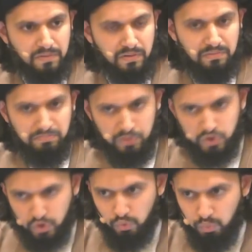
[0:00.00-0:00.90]
And it
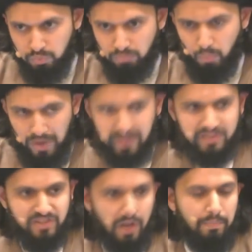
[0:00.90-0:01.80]
should wake us
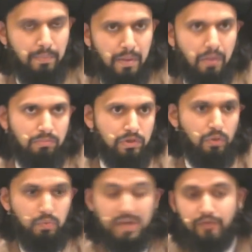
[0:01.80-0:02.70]
up about,
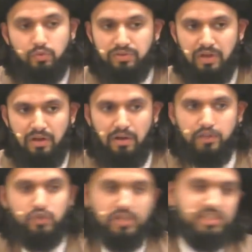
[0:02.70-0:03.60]
We have to
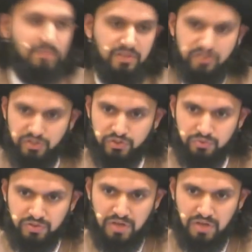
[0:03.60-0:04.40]
address some of these issues.